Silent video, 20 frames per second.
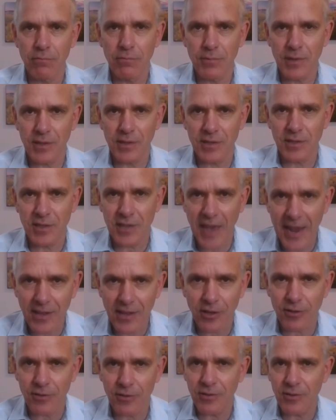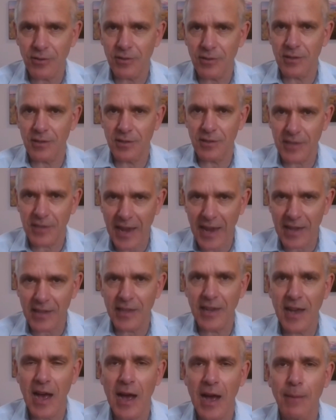
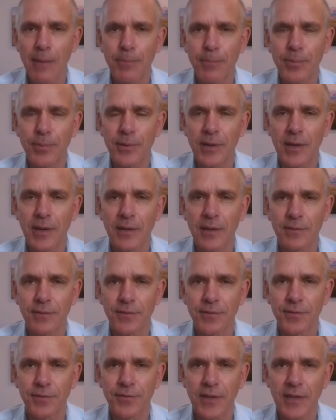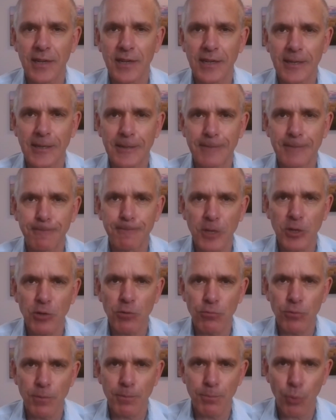scaling up of
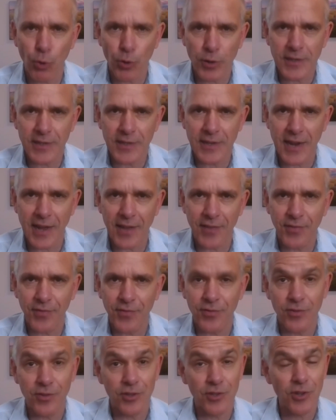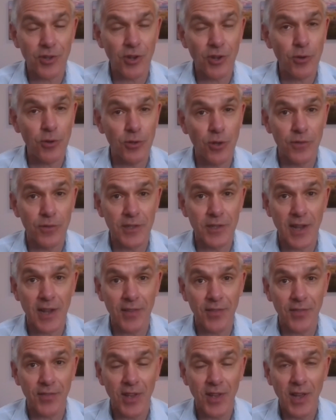reported deaths to total COVID
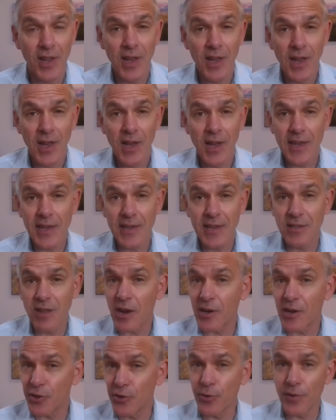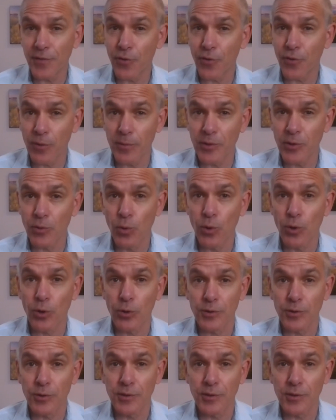deaths is not uniform in the world.